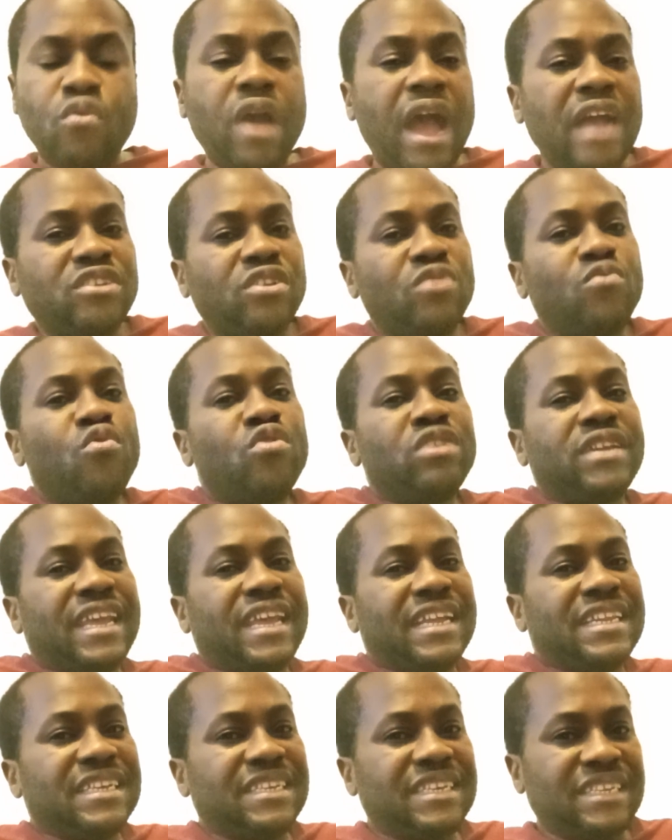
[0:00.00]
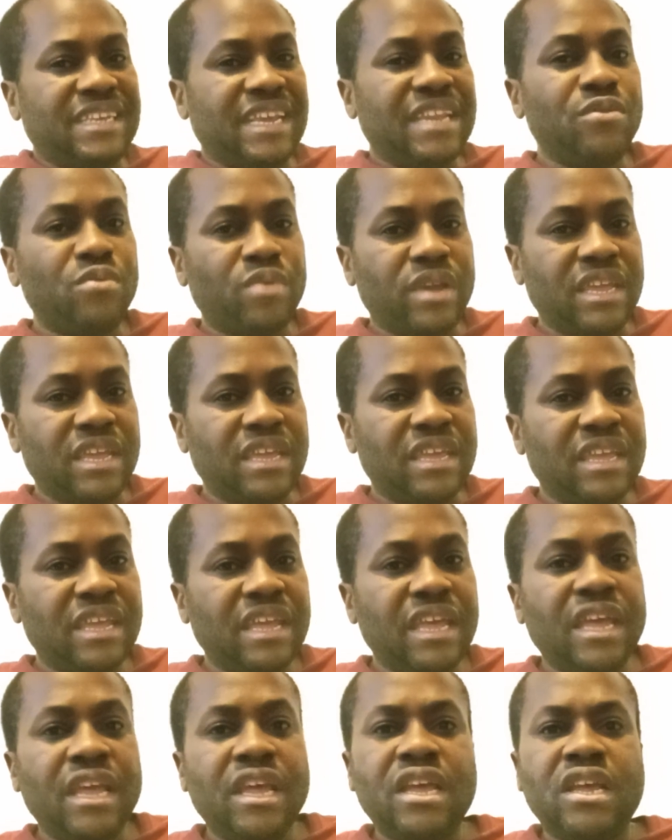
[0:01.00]
actually won't get disease anyway.
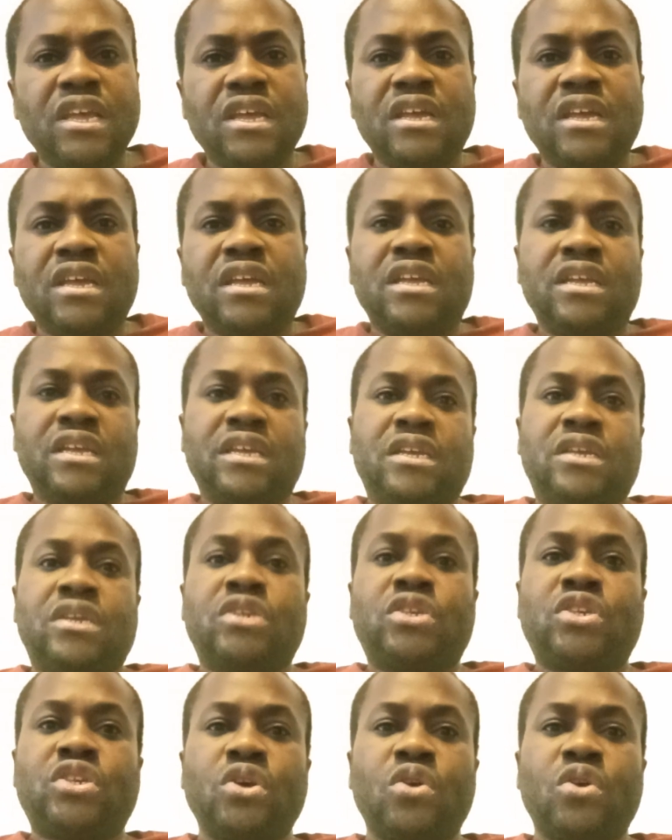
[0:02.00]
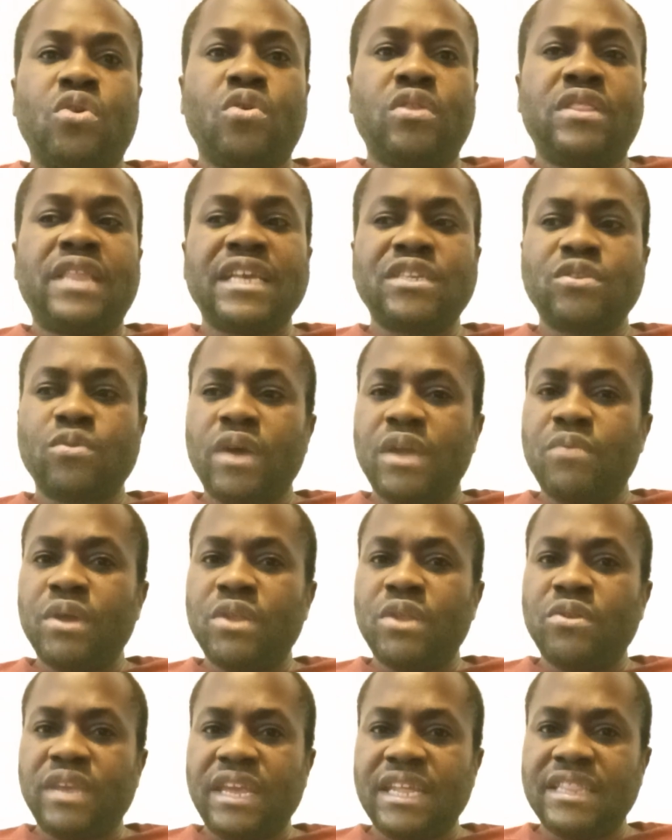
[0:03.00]
So that's why
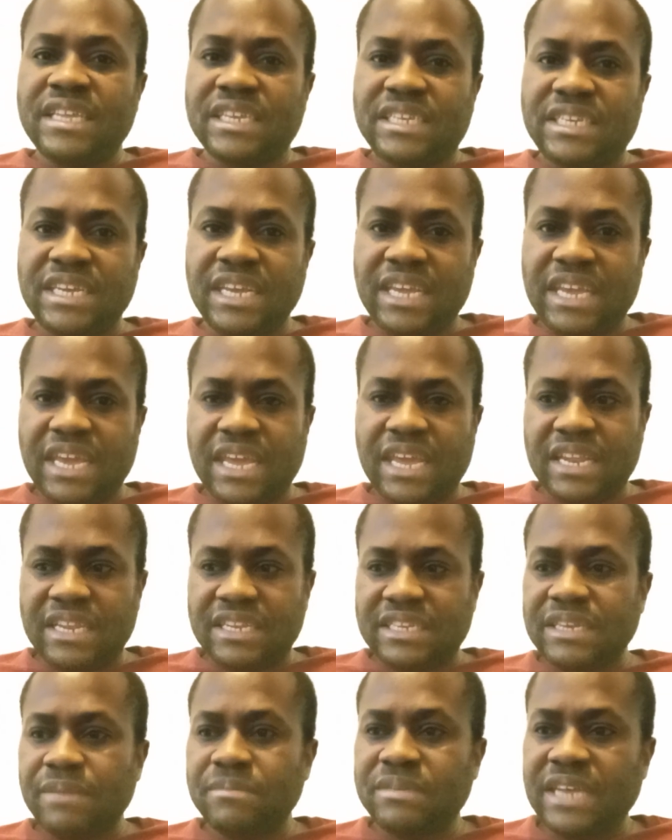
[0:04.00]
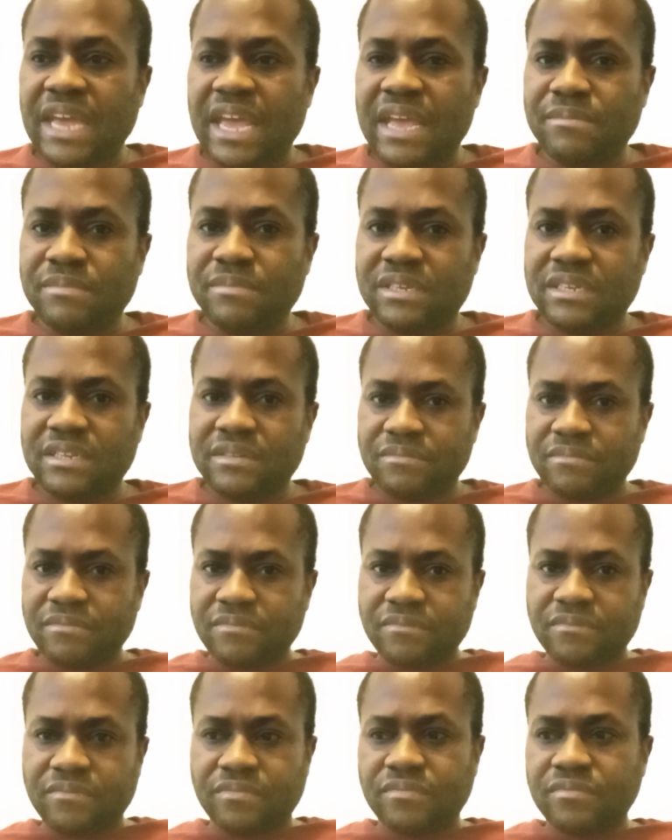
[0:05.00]
when you eat the chicken, sometimes
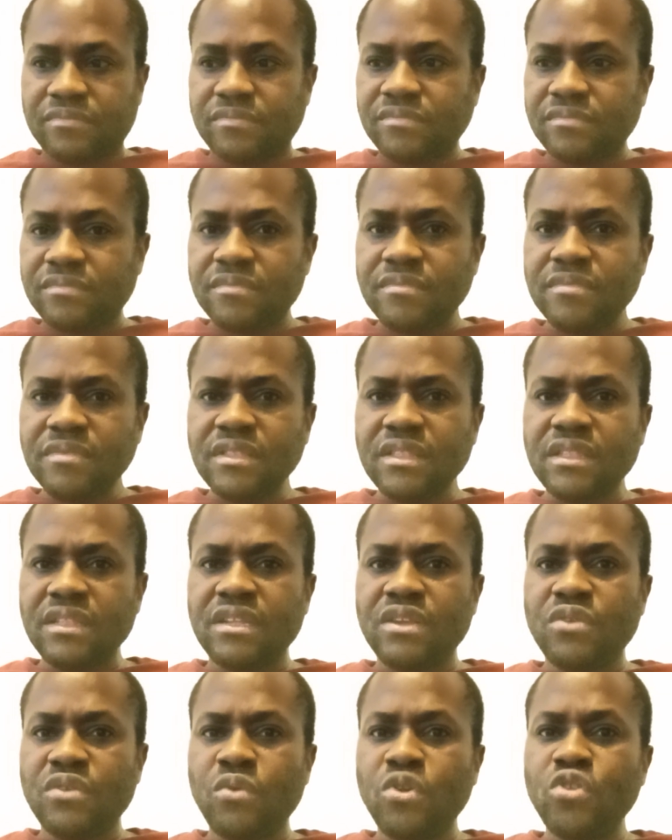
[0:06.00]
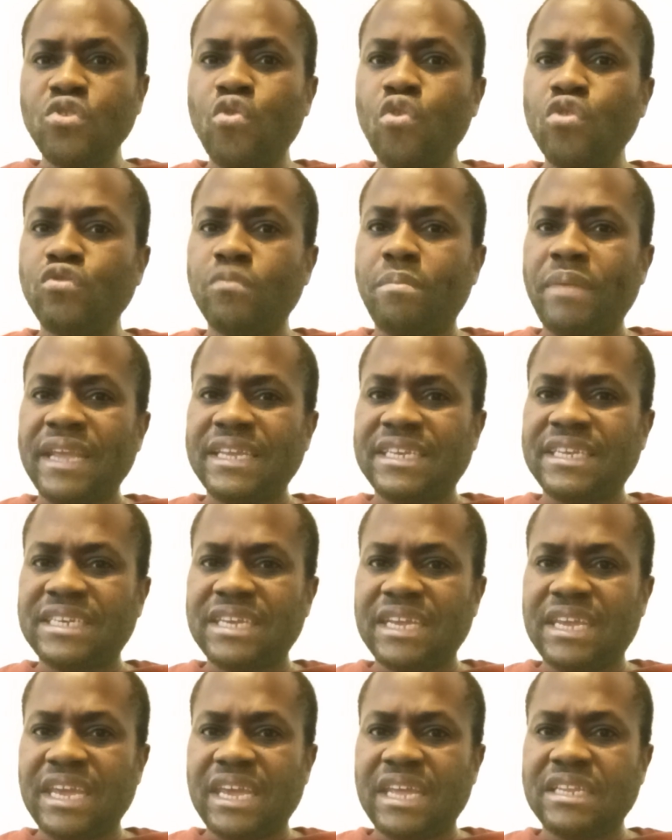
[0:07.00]
when you go to buy
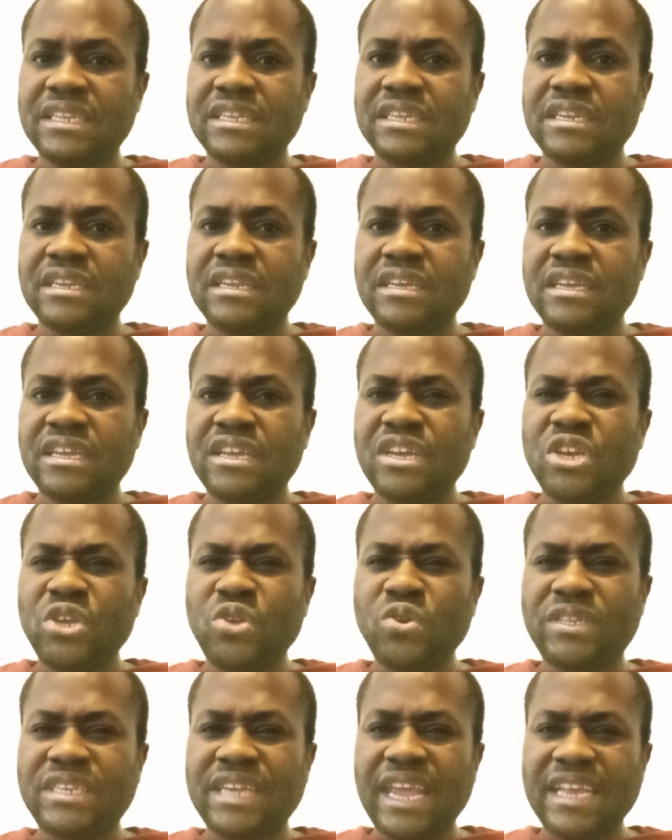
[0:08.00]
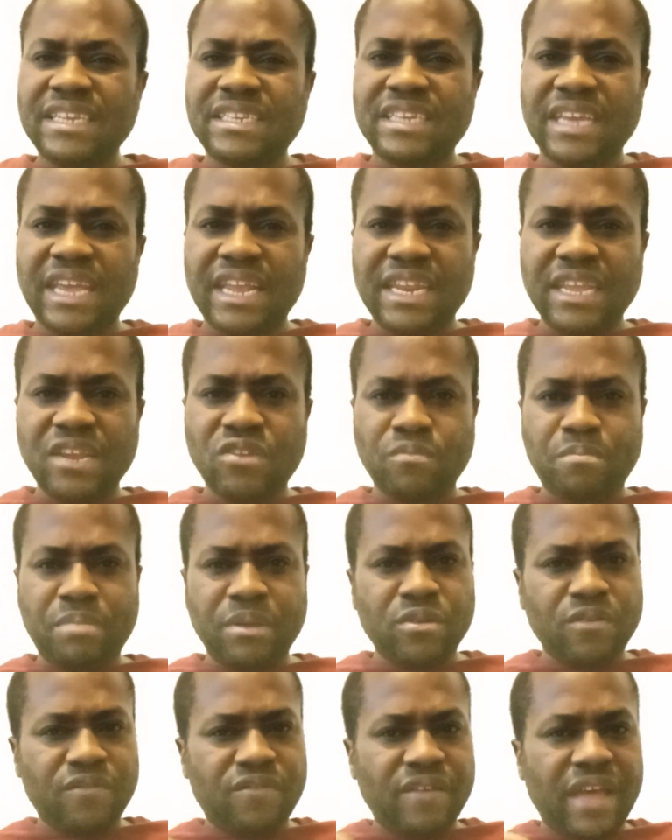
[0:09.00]
chicken, you taste a little
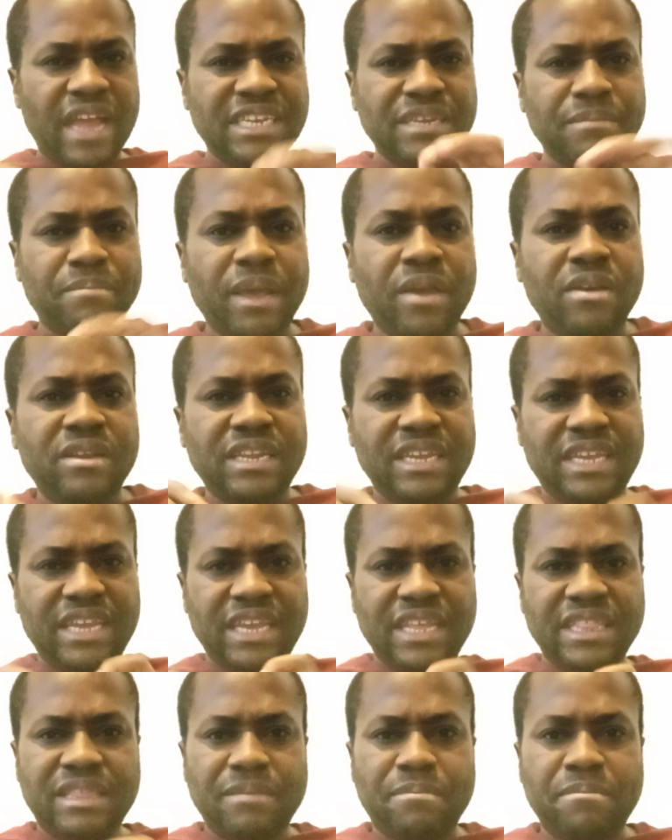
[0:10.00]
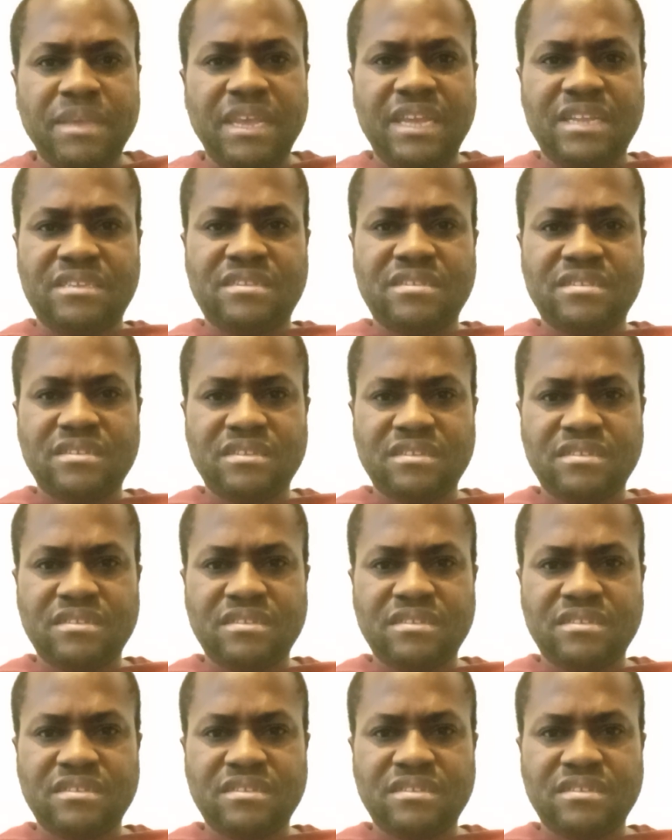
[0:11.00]
bit of antibiotic in the meat.